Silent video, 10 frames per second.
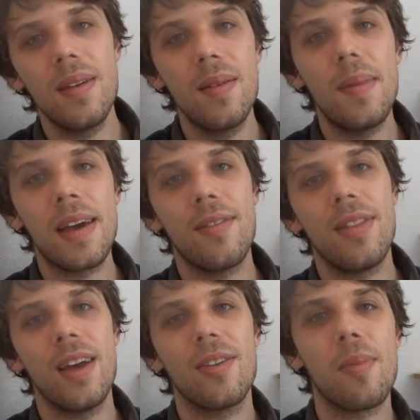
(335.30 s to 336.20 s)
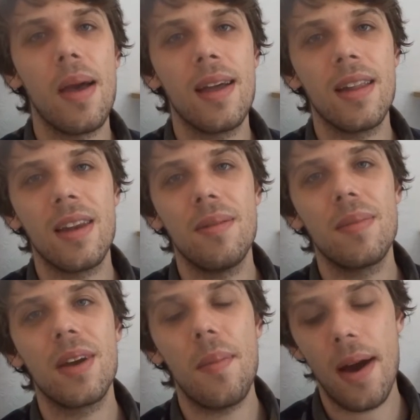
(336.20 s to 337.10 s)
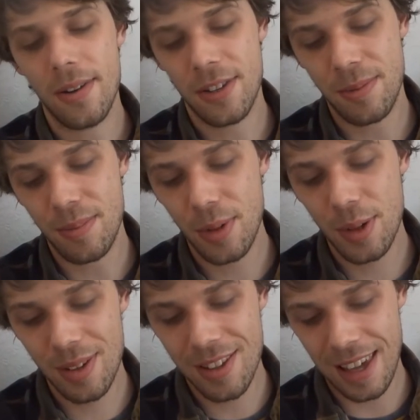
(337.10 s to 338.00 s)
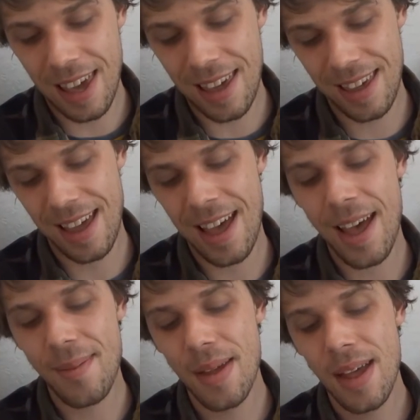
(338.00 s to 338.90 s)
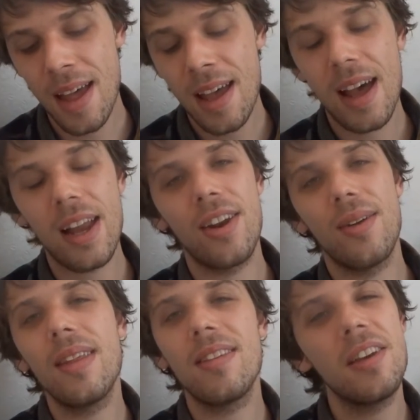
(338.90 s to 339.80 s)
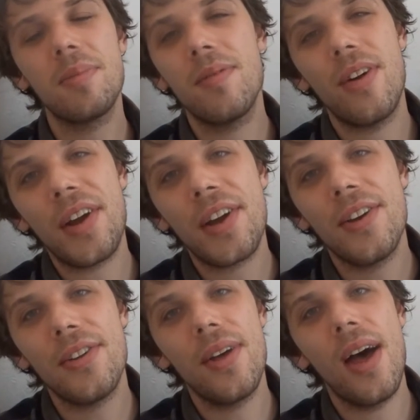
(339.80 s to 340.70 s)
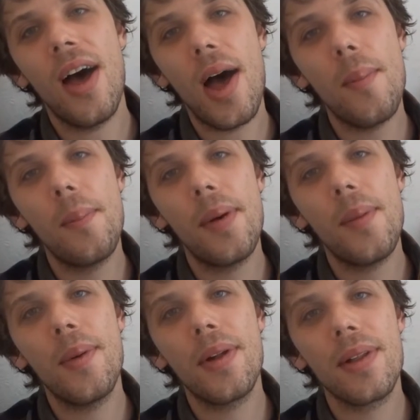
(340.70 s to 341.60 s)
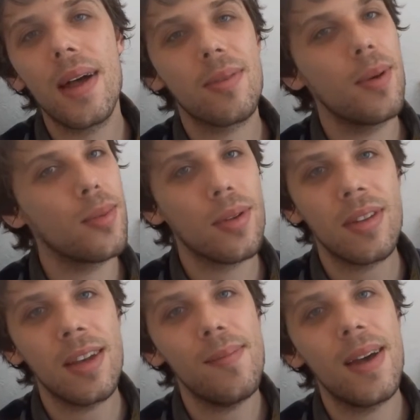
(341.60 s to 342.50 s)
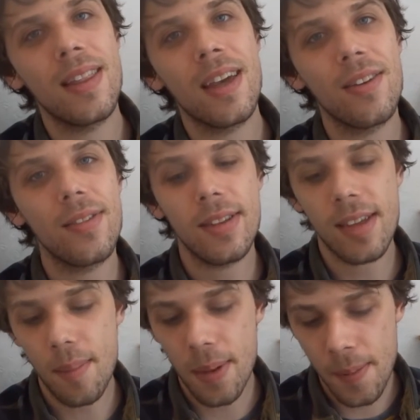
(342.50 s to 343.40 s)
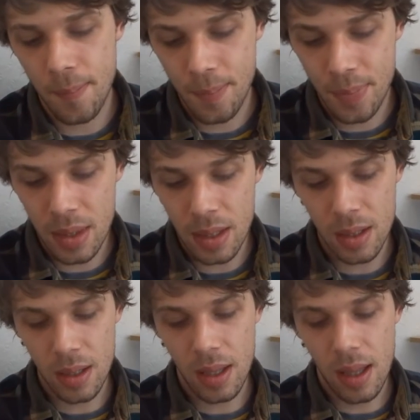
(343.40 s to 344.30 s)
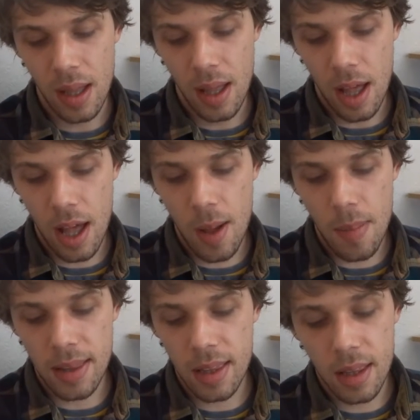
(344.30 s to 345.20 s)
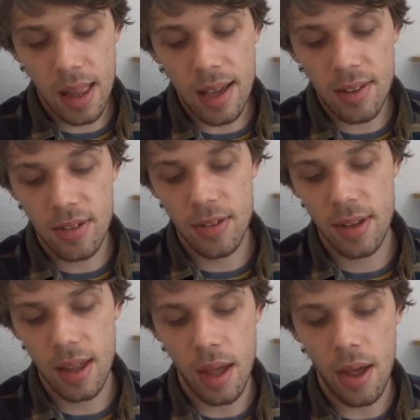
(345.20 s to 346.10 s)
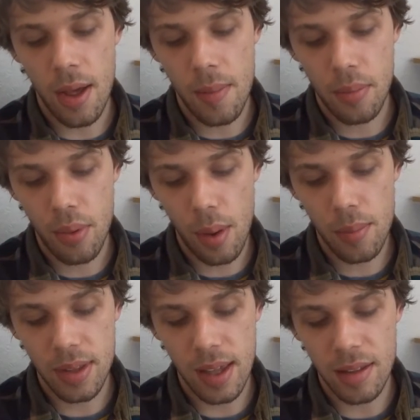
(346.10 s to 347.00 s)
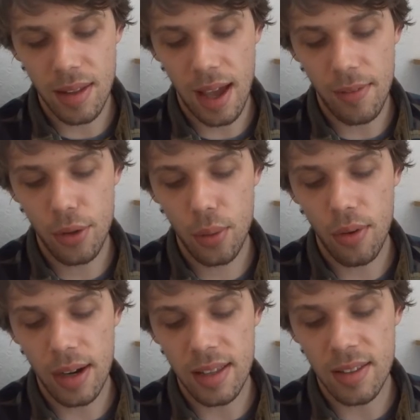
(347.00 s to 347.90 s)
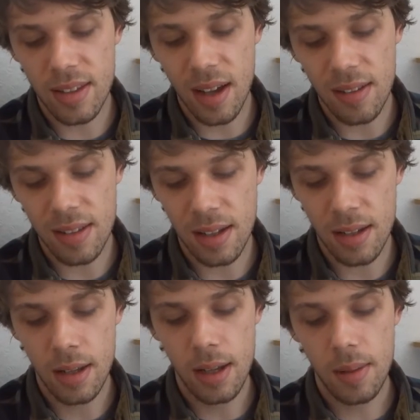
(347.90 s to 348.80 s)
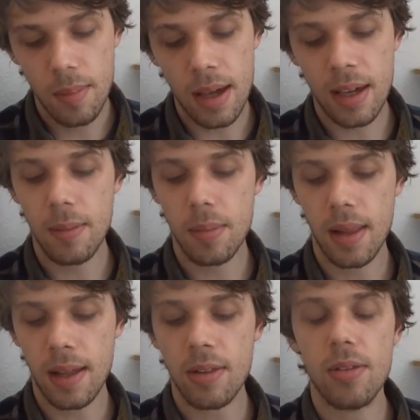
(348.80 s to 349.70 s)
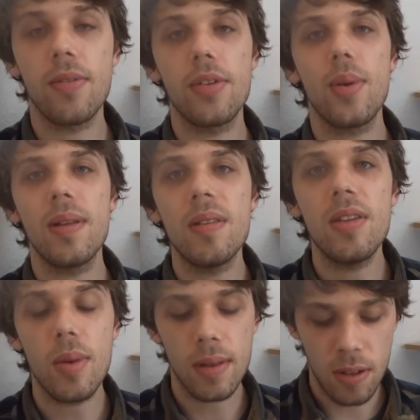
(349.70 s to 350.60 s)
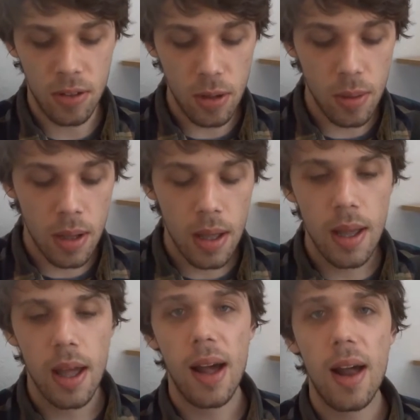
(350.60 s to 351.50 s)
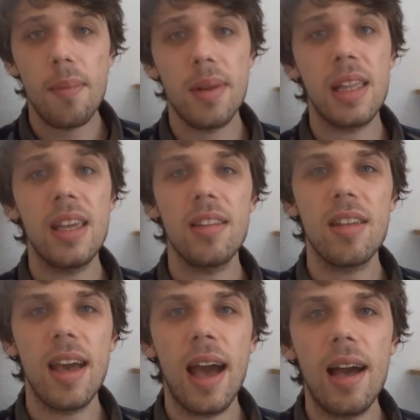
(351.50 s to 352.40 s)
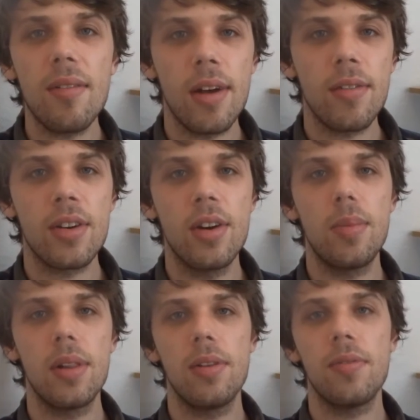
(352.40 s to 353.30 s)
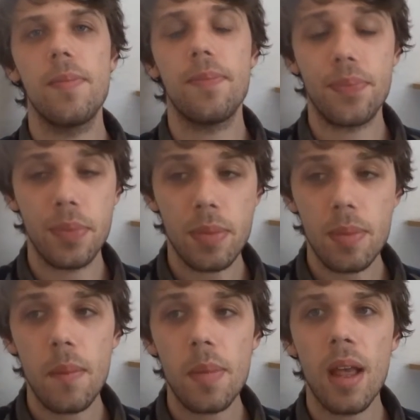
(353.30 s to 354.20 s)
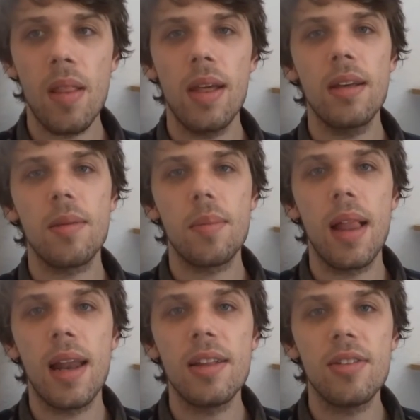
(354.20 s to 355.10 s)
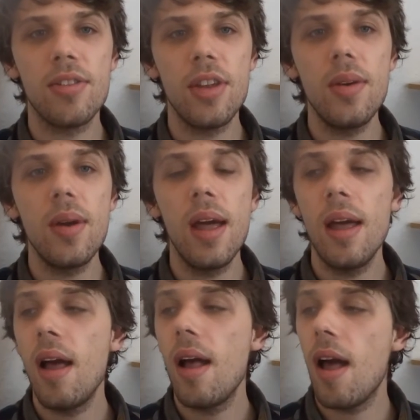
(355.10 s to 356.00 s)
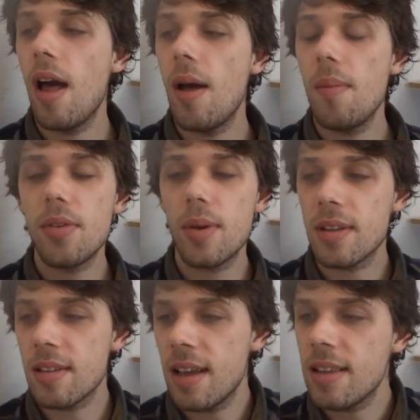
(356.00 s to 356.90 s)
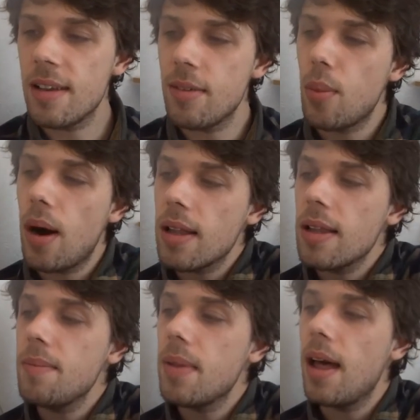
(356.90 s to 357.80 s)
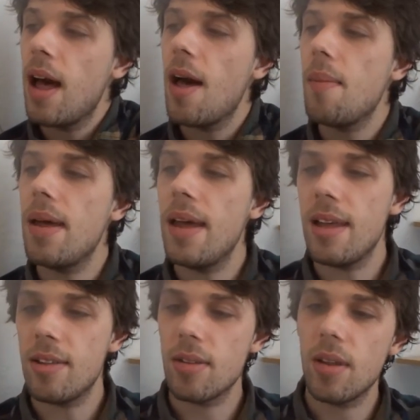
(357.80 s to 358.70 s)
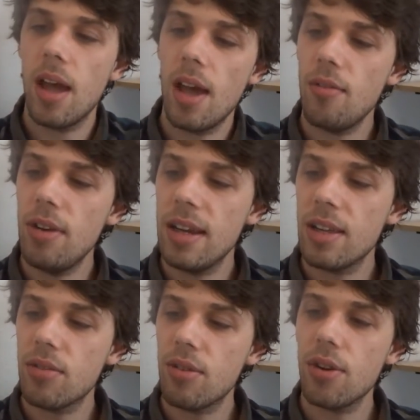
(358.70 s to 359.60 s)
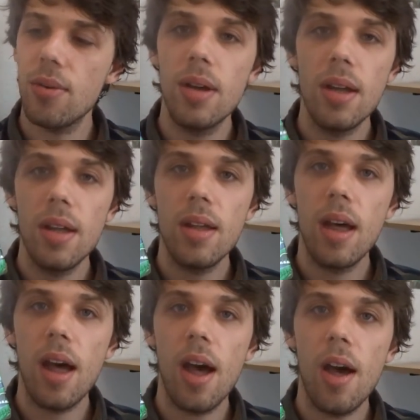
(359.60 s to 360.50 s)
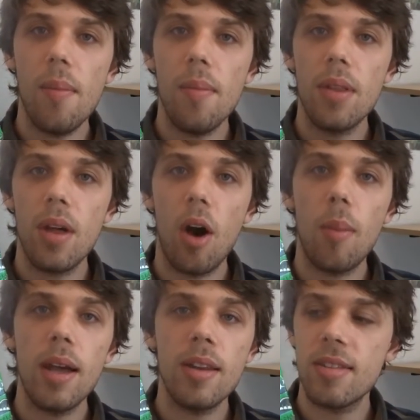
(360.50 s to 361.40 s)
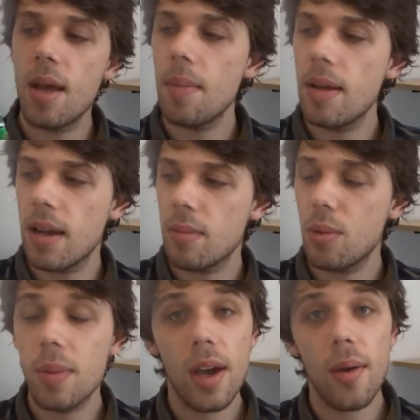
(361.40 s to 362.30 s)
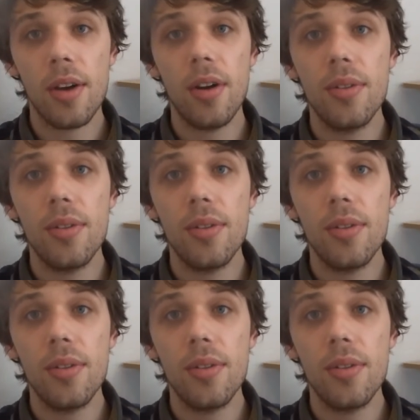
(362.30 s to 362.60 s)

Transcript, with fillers: Make everything else pale in comparison. We'll, we'll see. Um, I don't know. This year's been very good, um, but we'll, I suppose we'll see at the end of December. Um, and then the last um, prompt is: have you already started making plans for twenty twenty-two? Um, and yes, I have. I have a couple of things I'm planning to do. Um, so as I said, David Wiley um, is uh, reading through um, The Hobbit in December, and we'll be going on